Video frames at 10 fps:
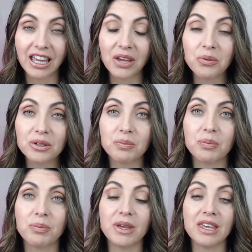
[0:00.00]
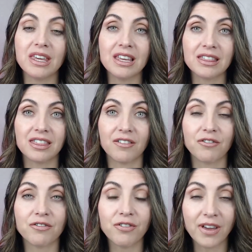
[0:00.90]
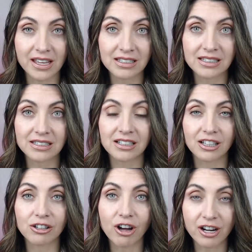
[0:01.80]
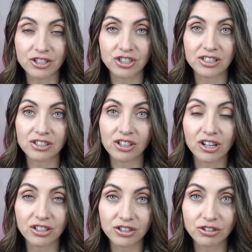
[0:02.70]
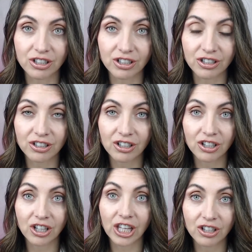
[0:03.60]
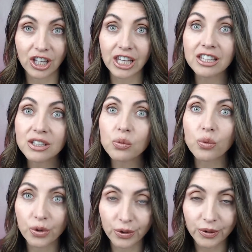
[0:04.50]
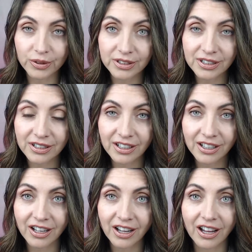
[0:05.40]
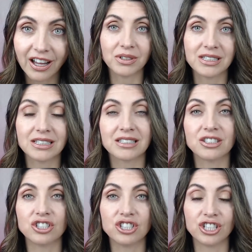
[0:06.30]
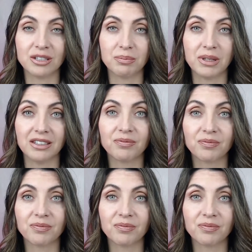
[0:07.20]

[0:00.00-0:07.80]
it would be the 5th largest country in the world with its GDP.